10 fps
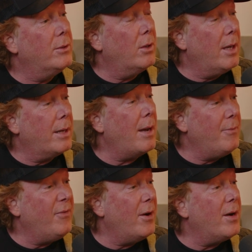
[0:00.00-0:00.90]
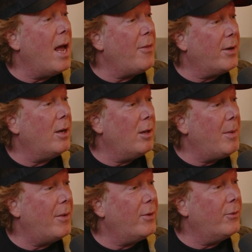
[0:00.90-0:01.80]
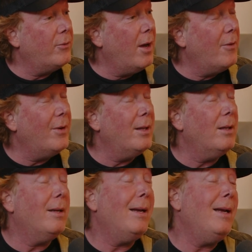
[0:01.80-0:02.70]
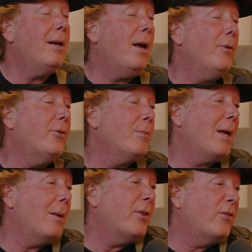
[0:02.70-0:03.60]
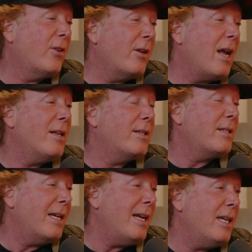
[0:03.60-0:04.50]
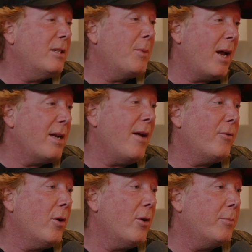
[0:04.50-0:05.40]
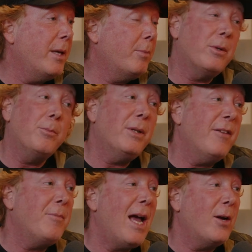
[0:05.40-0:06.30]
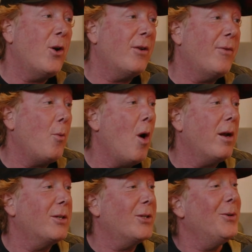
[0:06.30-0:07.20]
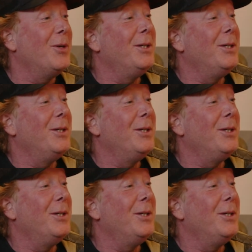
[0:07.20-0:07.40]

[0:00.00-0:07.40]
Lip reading: So like I'm very ethical about this stuff. And sometimes it's a tease, but I never hurt people. And believe me, I could if I wanted to.